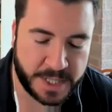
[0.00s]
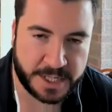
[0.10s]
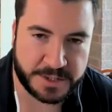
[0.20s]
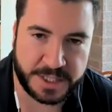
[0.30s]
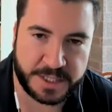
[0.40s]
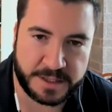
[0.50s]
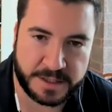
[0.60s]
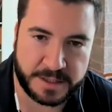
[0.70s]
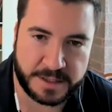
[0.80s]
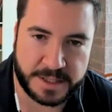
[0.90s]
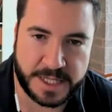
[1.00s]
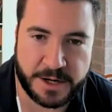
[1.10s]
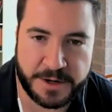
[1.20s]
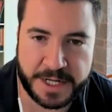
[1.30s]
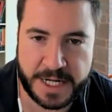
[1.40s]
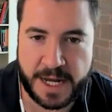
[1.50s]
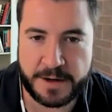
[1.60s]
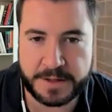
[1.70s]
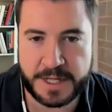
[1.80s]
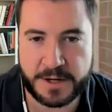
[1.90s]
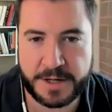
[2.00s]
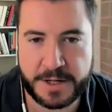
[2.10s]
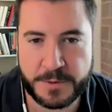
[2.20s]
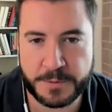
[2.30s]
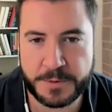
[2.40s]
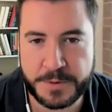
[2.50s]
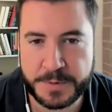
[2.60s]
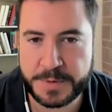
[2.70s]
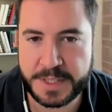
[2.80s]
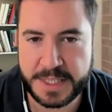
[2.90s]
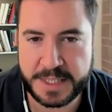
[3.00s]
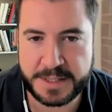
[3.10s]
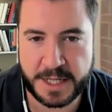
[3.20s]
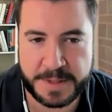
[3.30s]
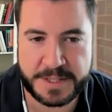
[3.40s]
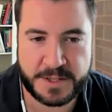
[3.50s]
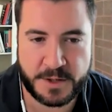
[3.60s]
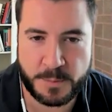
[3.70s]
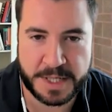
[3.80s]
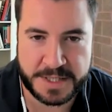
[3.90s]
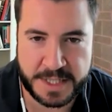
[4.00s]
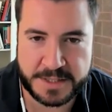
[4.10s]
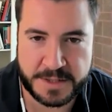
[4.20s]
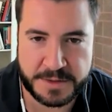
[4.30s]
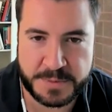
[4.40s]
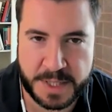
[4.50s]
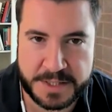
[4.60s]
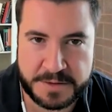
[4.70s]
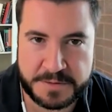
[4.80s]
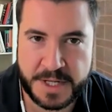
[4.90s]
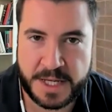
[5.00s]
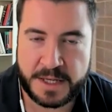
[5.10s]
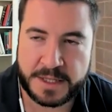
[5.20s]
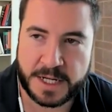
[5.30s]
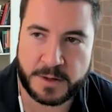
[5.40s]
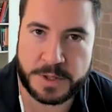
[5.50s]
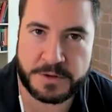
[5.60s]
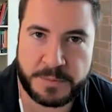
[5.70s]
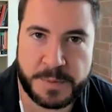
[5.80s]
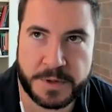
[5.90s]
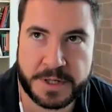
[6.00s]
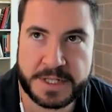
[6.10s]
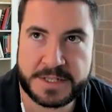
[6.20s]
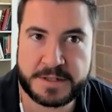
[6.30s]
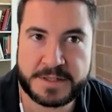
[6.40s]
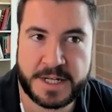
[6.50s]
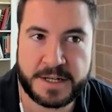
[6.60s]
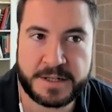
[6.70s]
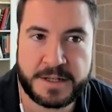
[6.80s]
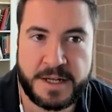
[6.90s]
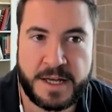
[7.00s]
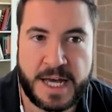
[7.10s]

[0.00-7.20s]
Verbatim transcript: but actually carrying it out, carrying it through is going to be so messy and so expensive that I wonder if people are going to start saying,